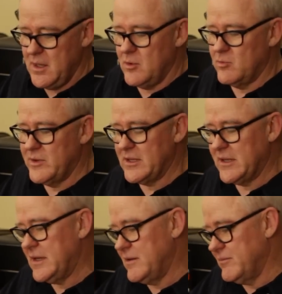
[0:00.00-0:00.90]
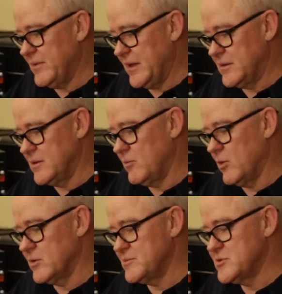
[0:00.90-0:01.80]
Really, in the
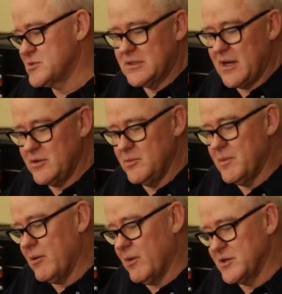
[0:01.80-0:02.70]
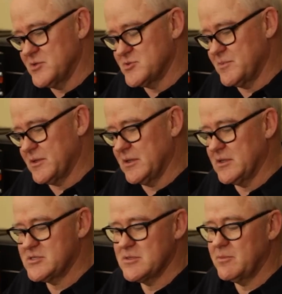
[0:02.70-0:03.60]
world of music now, you might want to do something a little
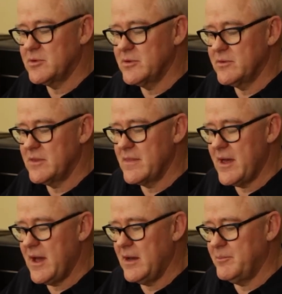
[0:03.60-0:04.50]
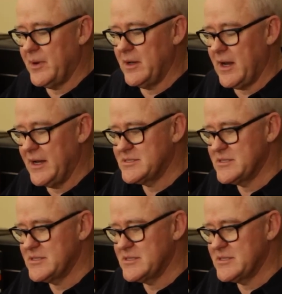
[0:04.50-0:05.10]
simpler than that. But I